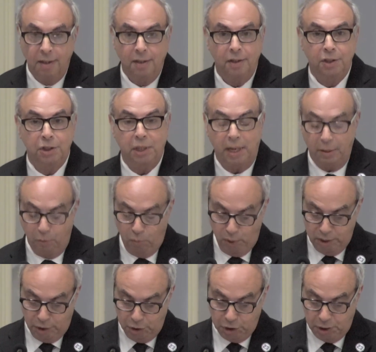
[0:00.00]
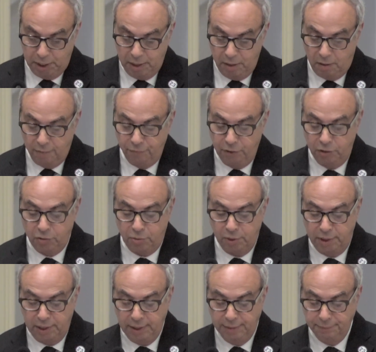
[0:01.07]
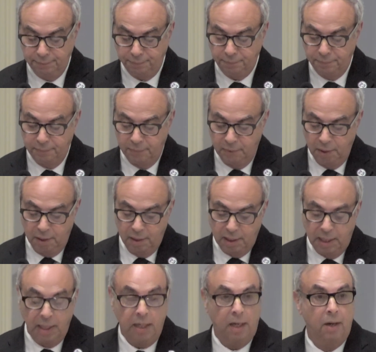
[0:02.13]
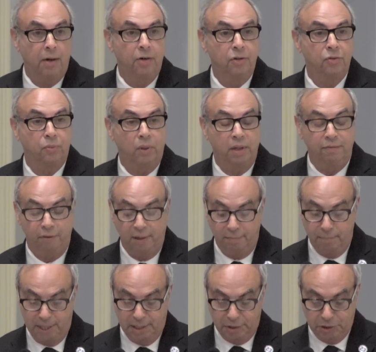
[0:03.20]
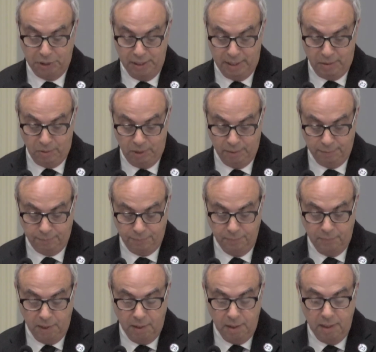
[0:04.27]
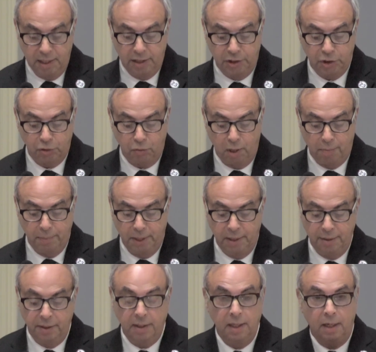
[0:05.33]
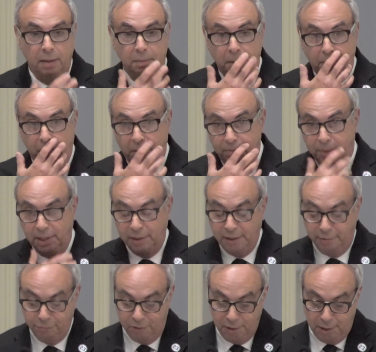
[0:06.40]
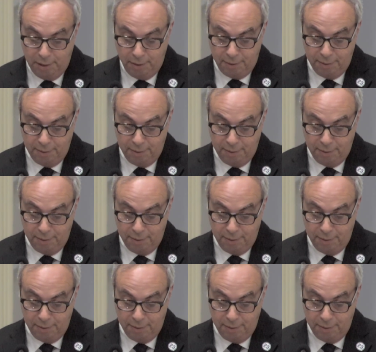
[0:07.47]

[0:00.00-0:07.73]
The shot ricocheted off the tree at 125 miles an hour and struck me in the gum above my left teeth.